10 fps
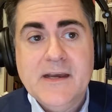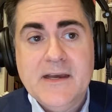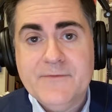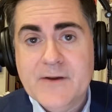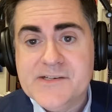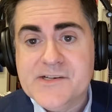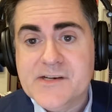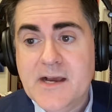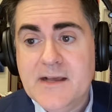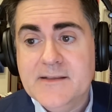Francis
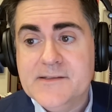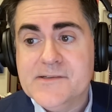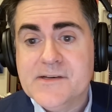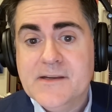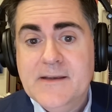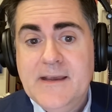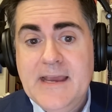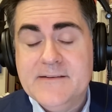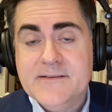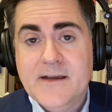Collins,
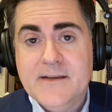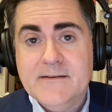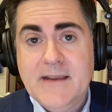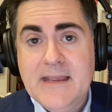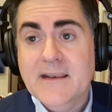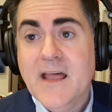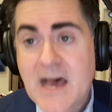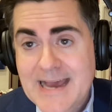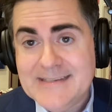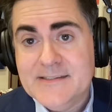had done a
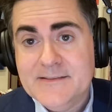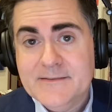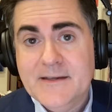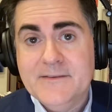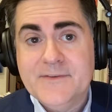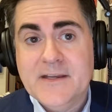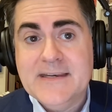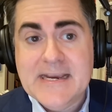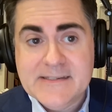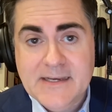lot of
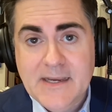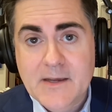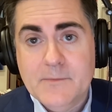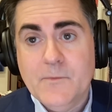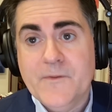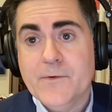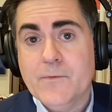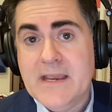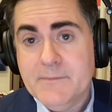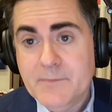connecting him with the
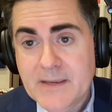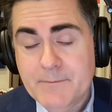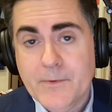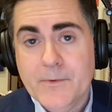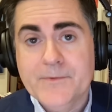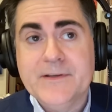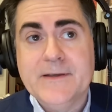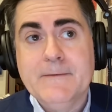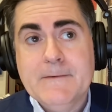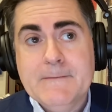right people
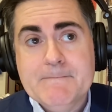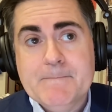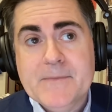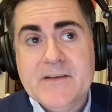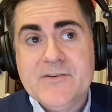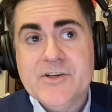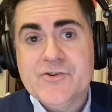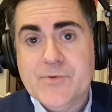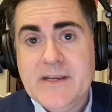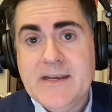to
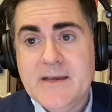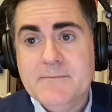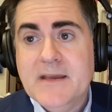treat him.